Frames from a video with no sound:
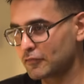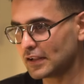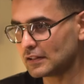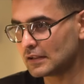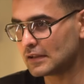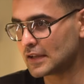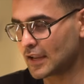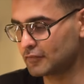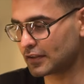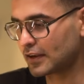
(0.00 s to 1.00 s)
feel
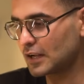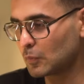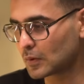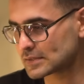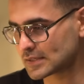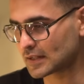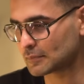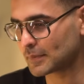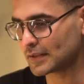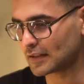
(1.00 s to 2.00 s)
if they really want to sell
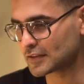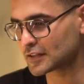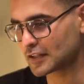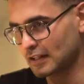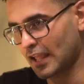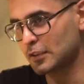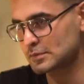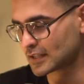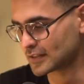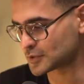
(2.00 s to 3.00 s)
me, like you
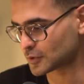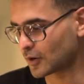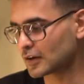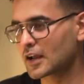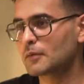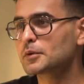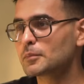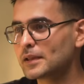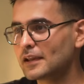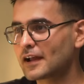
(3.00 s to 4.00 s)
said, they should not come to
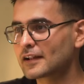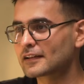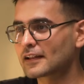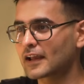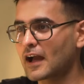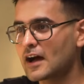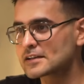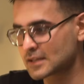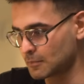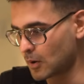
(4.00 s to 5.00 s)
me and like
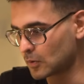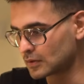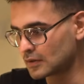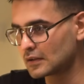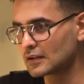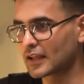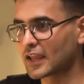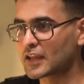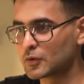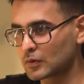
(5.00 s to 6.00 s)
ask about like,
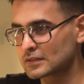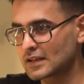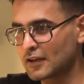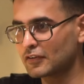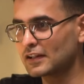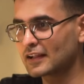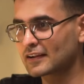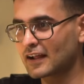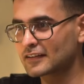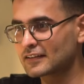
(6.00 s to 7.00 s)
hey, you want to... I feel like
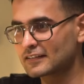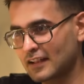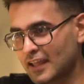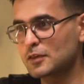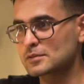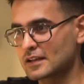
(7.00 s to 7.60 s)
rather, like you